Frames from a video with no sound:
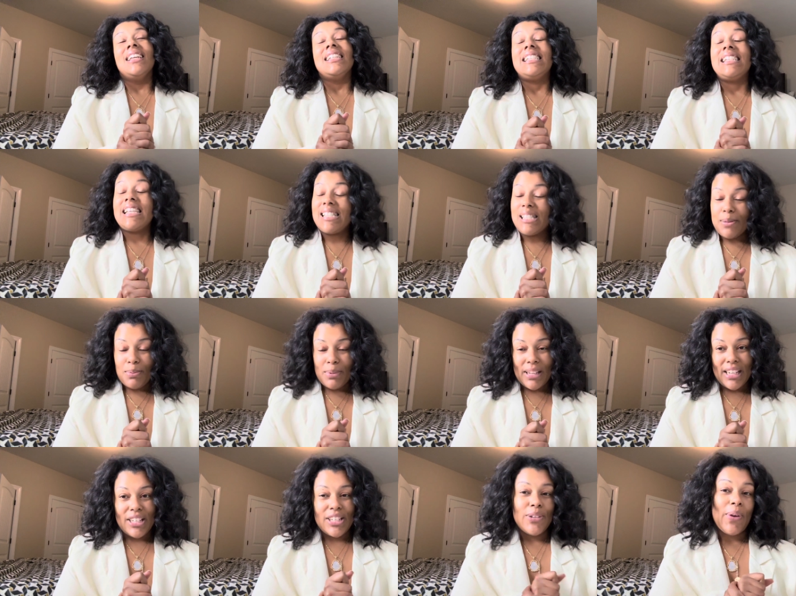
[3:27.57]

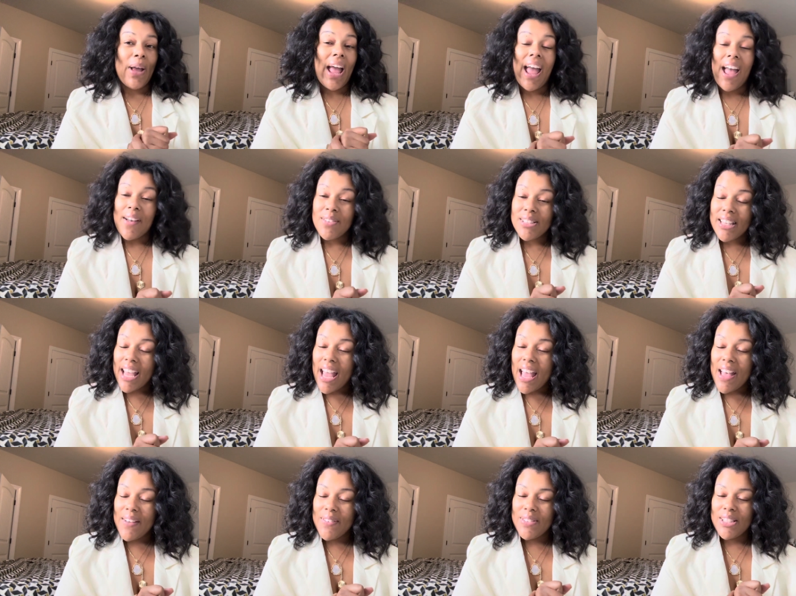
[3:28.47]
disciplined. You have to
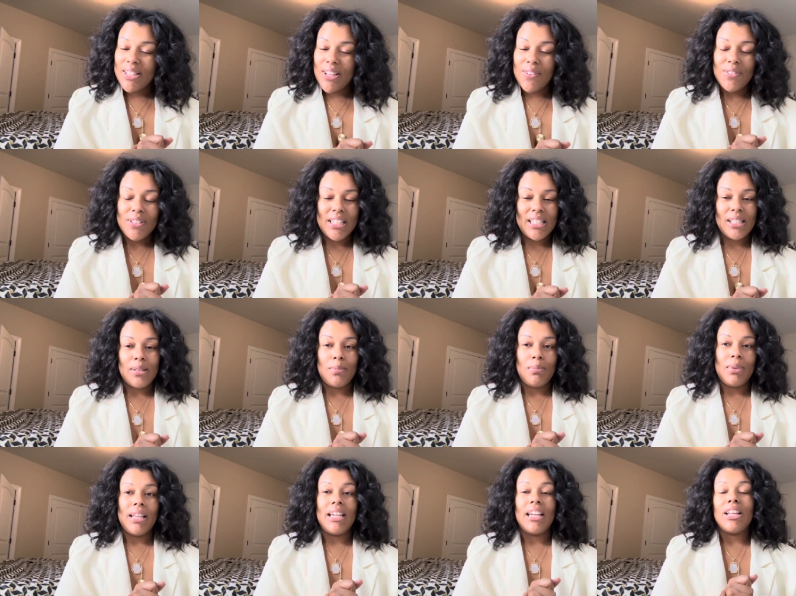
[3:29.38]
have
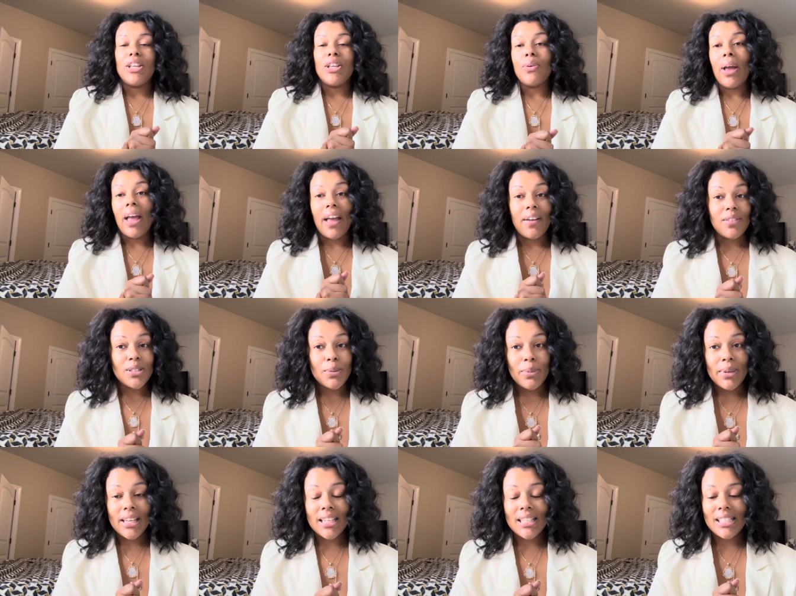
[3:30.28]
self-discipline and you have to
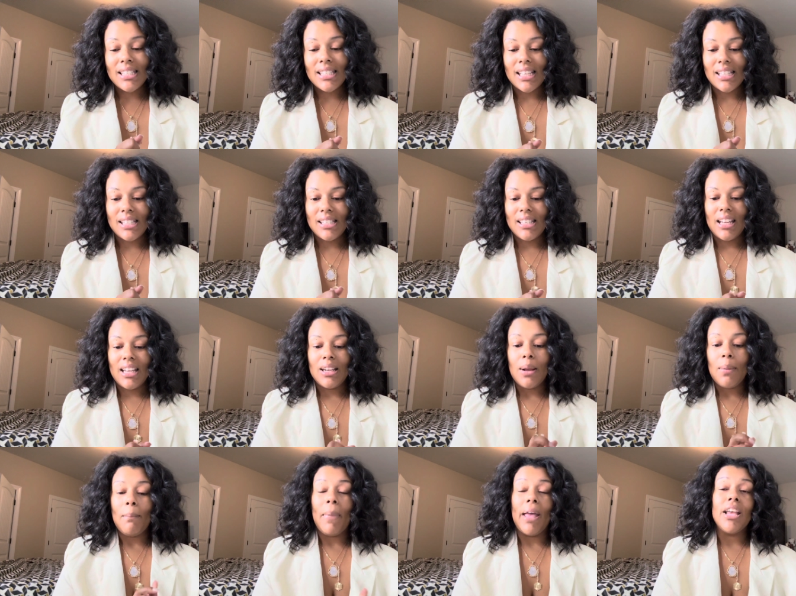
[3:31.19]
be
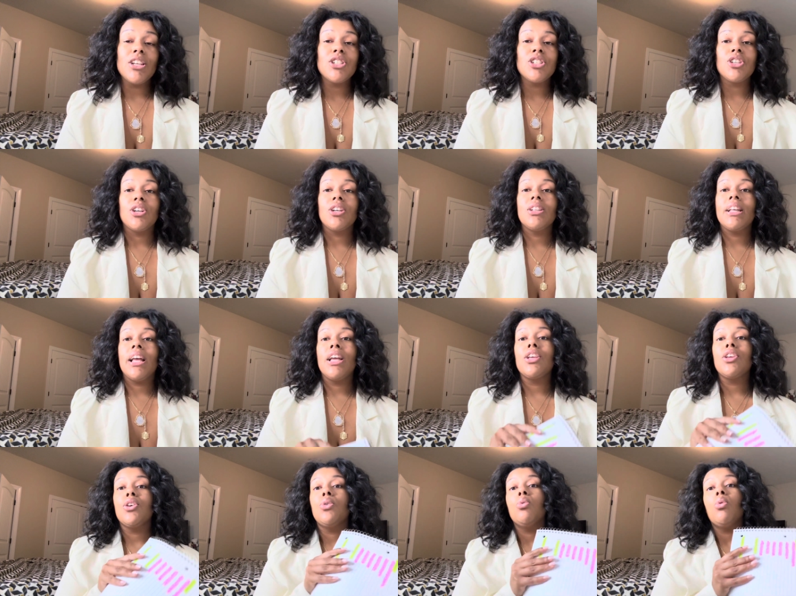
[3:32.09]
consistent. Make sure that
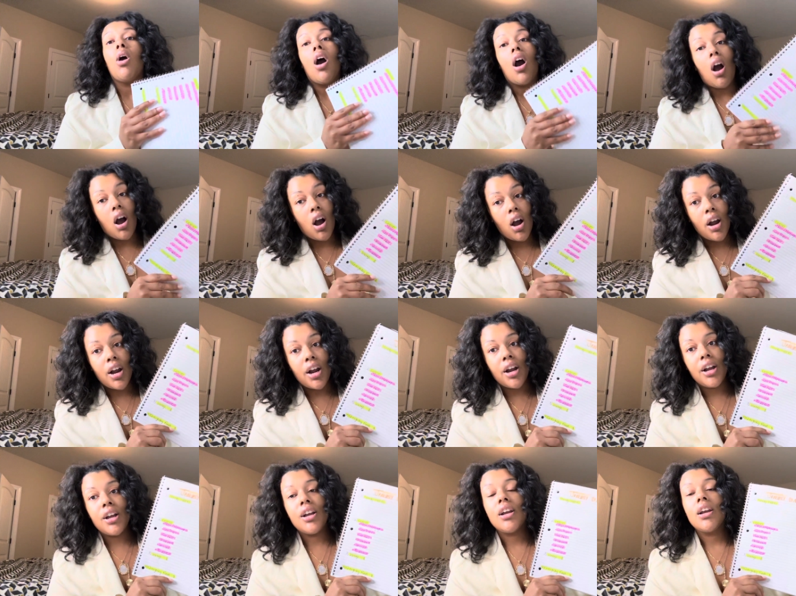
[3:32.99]
you
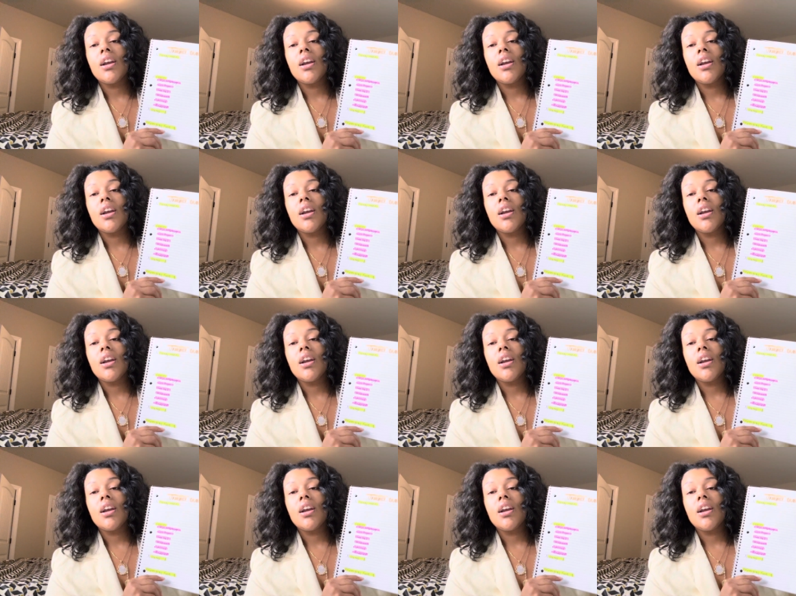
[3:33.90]
are